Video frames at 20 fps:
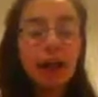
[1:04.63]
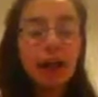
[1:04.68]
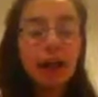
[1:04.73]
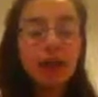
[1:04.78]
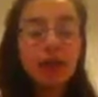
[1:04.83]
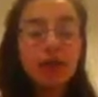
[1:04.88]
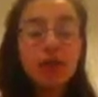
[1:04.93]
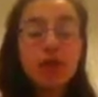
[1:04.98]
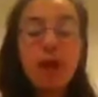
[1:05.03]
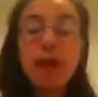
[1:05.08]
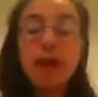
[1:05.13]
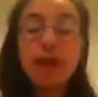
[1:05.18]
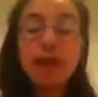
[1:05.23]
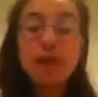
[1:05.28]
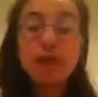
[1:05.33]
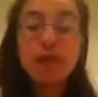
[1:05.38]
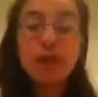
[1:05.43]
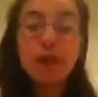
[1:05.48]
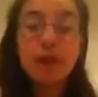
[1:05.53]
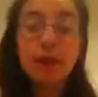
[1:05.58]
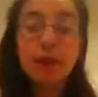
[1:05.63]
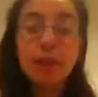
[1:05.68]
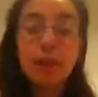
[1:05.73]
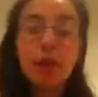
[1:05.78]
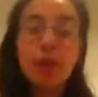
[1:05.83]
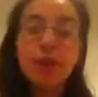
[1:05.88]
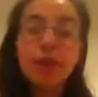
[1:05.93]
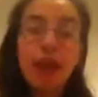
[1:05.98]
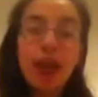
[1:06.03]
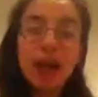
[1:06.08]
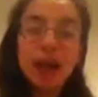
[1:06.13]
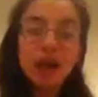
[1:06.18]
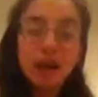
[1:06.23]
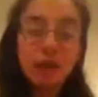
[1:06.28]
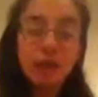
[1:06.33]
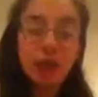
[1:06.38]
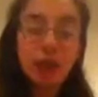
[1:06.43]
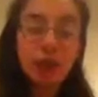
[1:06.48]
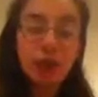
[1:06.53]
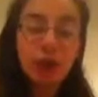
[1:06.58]
strikes the film, a
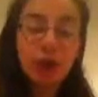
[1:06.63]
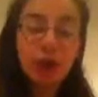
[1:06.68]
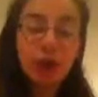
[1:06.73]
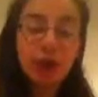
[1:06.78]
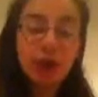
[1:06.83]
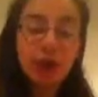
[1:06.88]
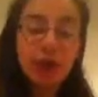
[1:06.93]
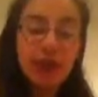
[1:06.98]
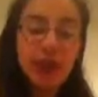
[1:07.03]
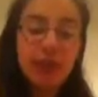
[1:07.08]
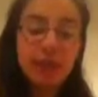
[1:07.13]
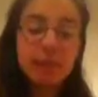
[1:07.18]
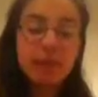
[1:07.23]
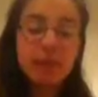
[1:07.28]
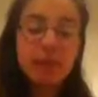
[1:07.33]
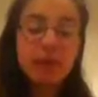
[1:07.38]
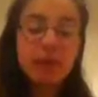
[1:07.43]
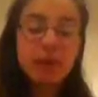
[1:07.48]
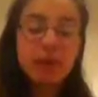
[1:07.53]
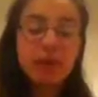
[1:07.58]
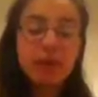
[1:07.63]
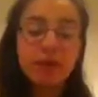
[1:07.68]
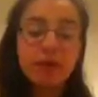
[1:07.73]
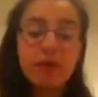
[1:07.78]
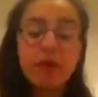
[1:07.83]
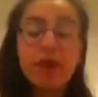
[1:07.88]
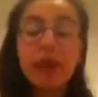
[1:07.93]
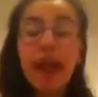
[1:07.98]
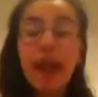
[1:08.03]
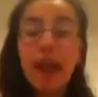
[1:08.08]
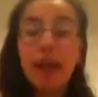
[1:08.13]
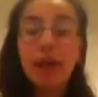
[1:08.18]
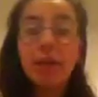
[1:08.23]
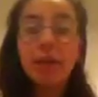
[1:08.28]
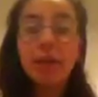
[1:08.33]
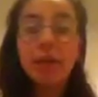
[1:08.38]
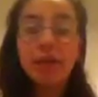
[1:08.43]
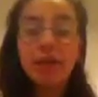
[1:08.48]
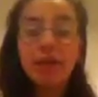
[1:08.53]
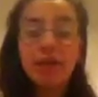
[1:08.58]
reaction occurs and produces a free
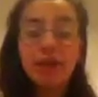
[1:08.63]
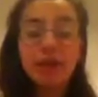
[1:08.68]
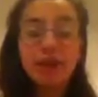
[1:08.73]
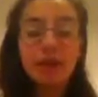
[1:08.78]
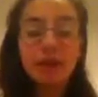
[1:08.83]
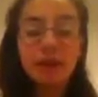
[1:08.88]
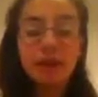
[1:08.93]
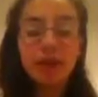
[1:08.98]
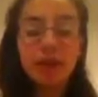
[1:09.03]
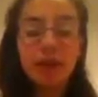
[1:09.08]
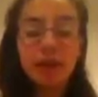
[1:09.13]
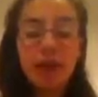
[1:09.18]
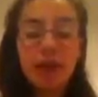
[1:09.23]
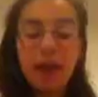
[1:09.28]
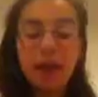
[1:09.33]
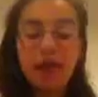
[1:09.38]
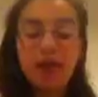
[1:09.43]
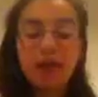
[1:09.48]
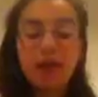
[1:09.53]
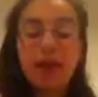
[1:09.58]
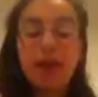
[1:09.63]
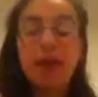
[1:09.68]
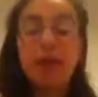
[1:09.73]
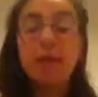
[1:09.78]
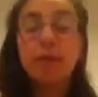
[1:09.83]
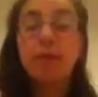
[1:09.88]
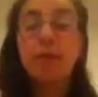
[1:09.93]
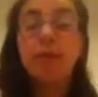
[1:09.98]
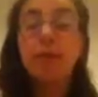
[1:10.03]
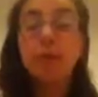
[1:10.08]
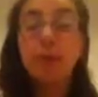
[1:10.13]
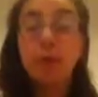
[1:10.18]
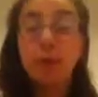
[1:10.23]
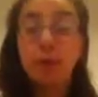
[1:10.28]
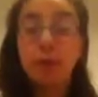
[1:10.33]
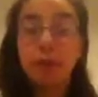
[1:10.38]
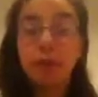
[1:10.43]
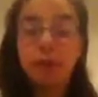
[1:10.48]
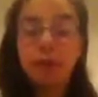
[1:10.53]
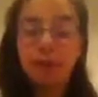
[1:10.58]
atom of silver and a free atom of
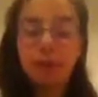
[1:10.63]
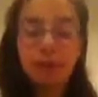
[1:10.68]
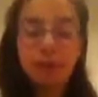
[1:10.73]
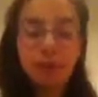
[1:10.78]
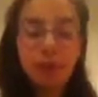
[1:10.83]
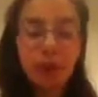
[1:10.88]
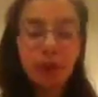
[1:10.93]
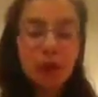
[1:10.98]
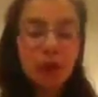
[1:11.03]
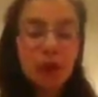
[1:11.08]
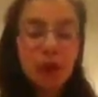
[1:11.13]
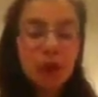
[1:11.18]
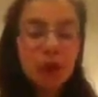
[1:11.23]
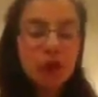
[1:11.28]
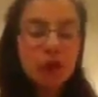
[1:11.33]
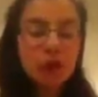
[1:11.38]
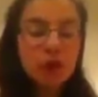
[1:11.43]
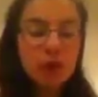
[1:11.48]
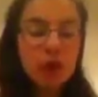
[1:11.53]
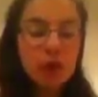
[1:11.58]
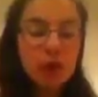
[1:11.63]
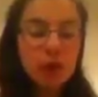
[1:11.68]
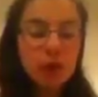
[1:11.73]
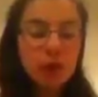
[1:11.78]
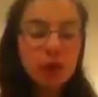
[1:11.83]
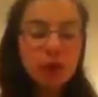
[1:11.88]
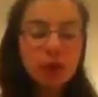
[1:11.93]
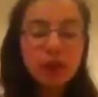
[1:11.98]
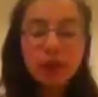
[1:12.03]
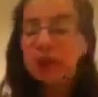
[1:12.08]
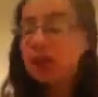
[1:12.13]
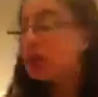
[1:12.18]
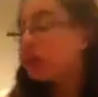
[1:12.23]
bromine. So there's an